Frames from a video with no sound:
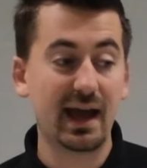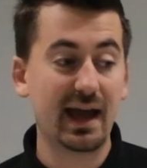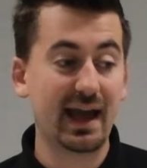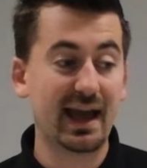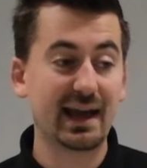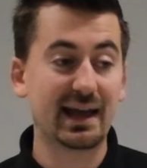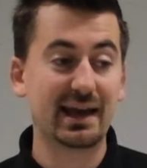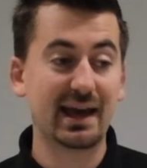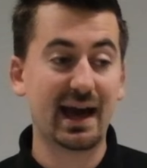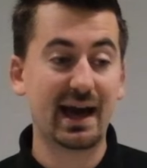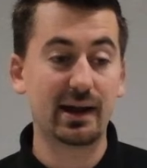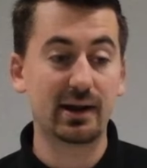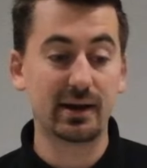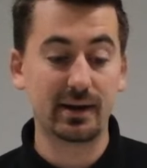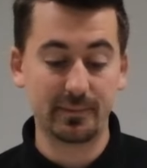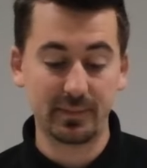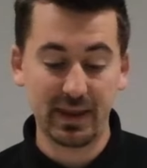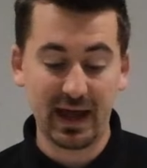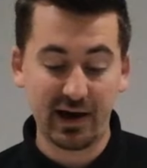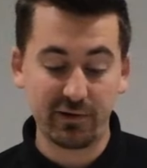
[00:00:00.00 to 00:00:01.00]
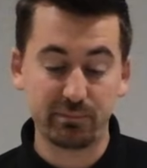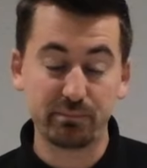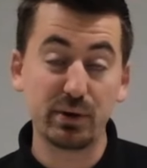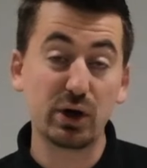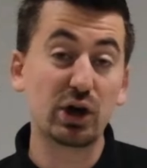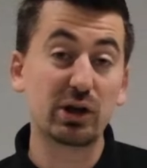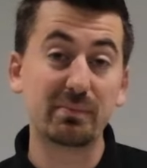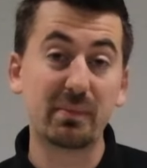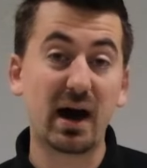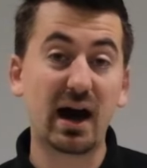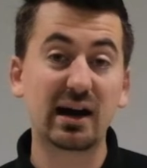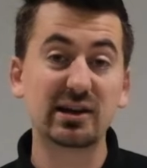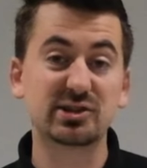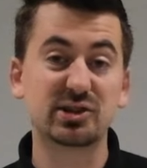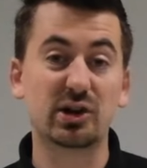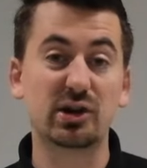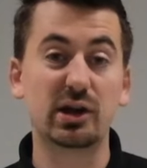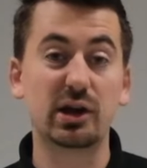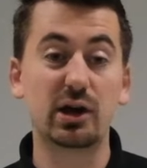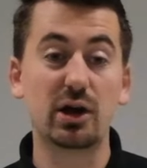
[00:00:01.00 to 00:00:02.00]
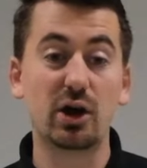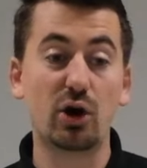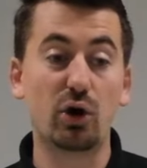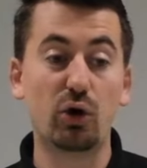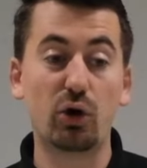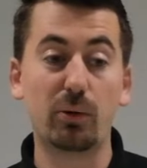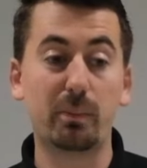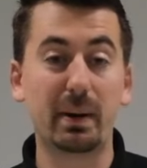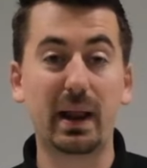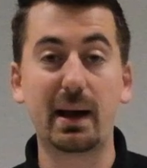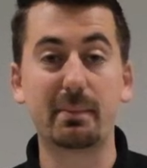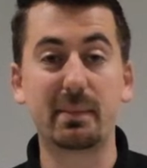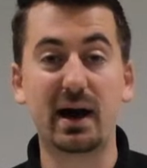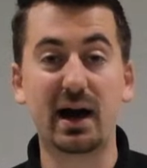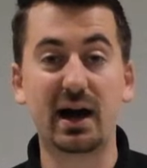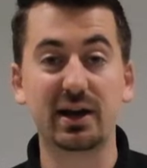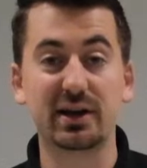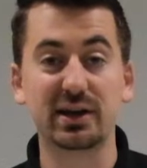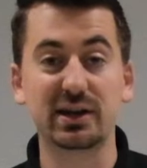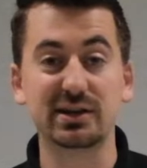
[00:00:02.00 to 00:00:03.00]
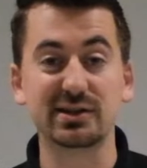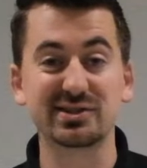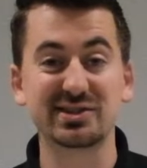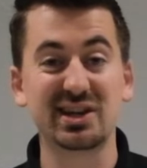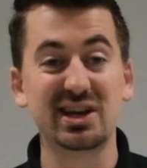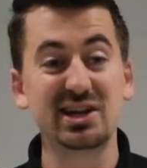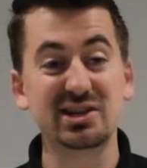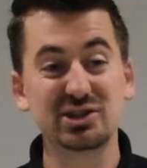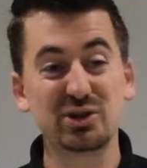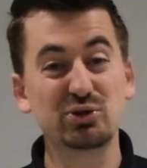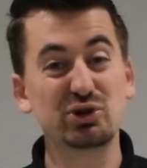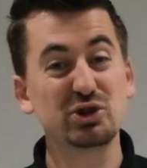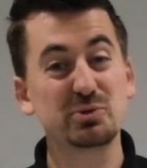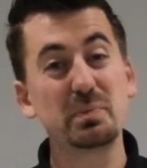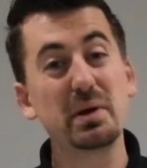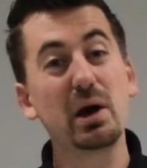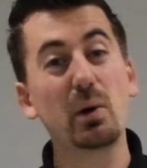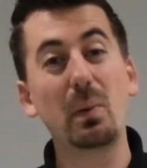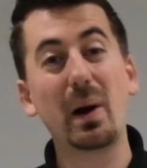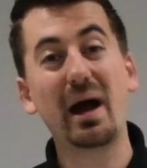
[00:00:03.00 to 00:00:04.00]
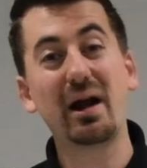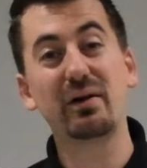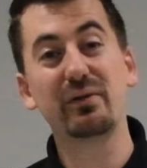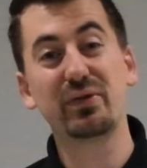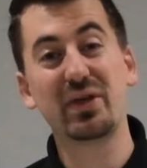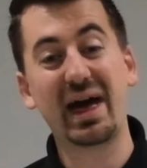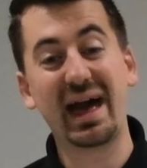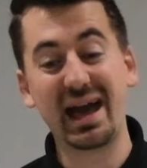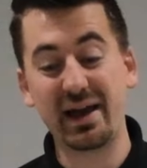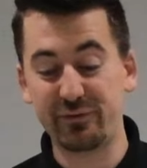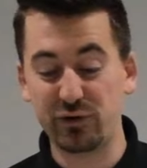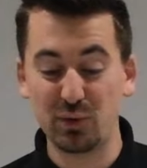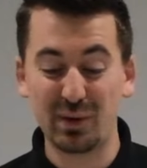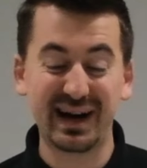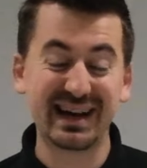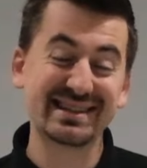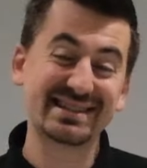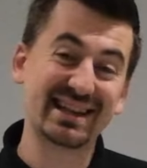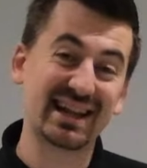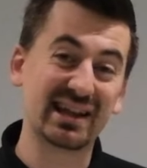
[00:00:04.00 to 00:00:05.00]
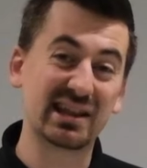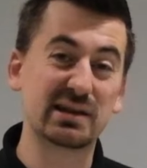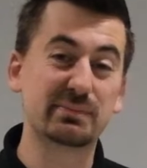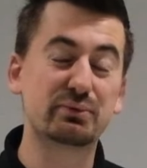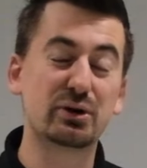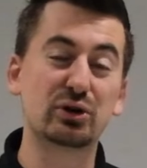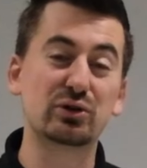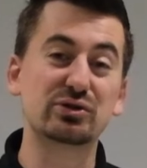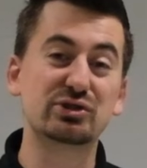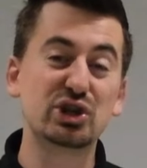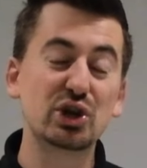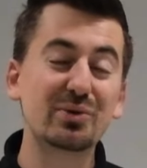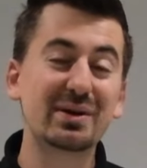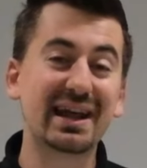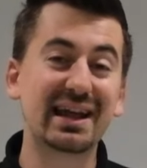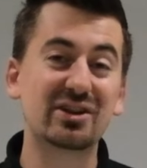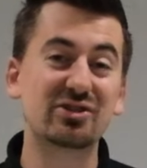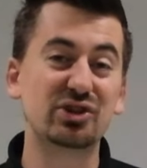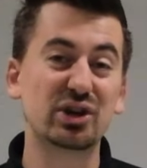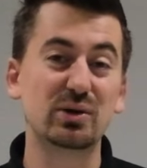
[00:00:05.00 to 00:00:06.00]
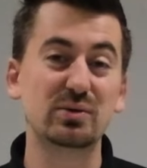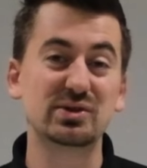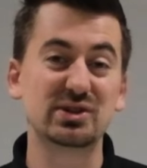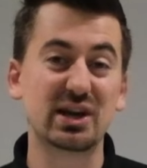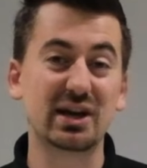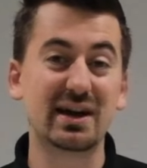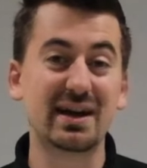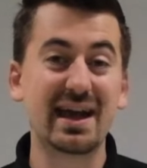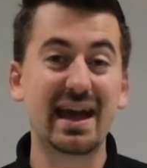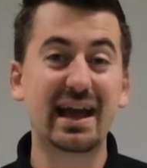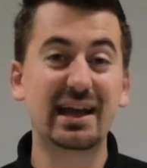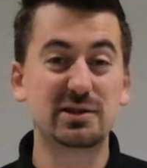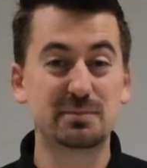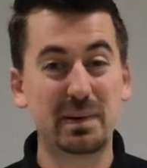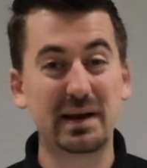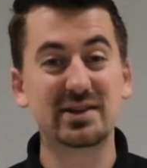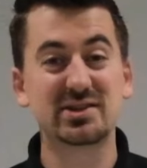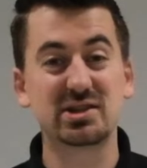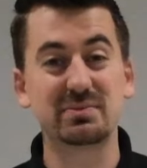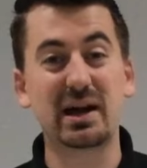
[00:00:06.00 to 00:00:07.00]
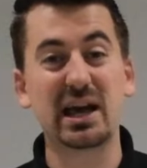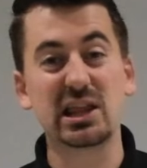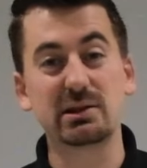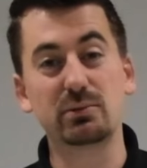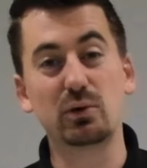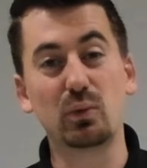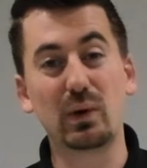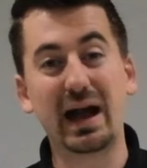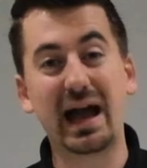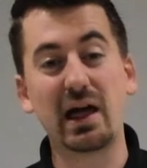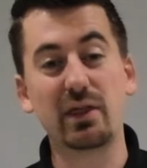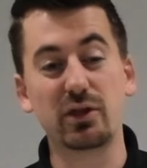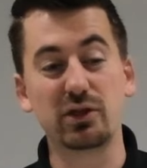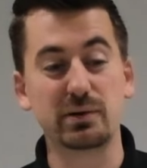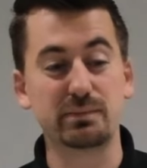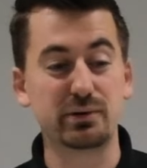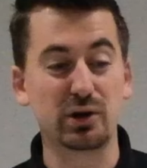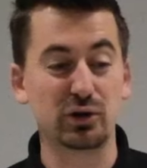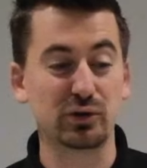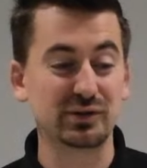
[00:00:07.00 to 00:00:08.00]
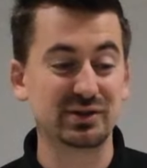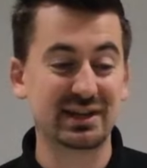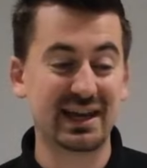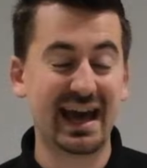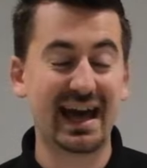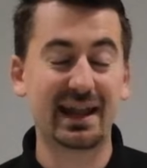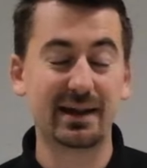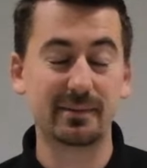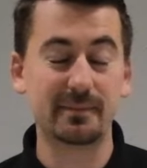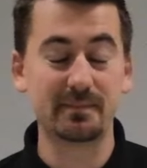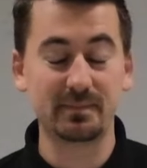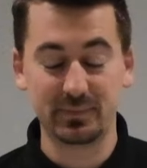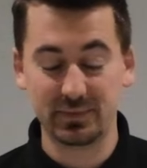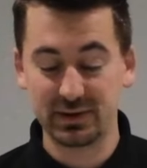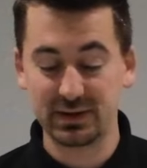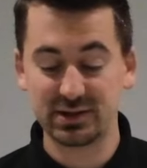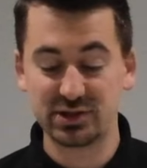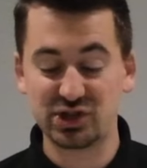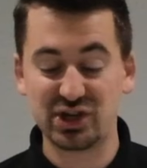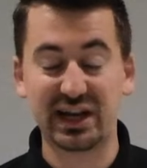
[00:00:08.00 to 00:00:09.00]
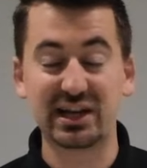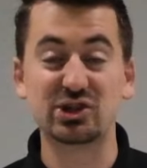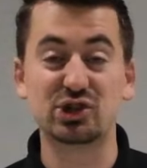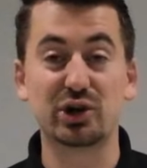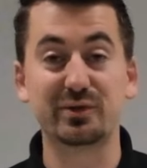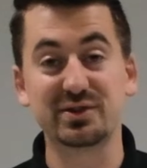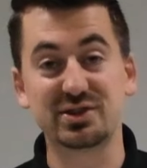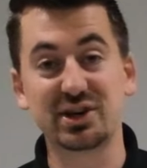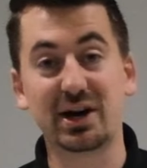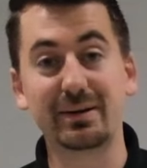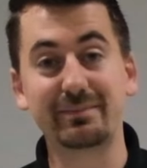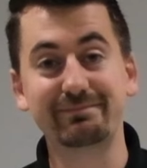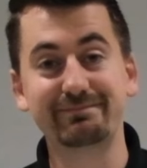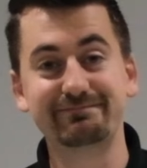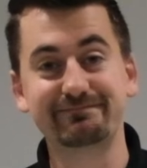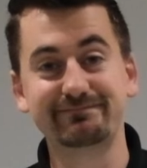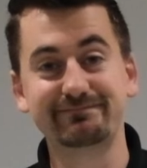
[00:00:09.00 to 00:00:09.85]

it can have burn marks on it or black markings. So just be aware of that. If you are selling the product to an end user, it's best to make them aware that the product can change over time.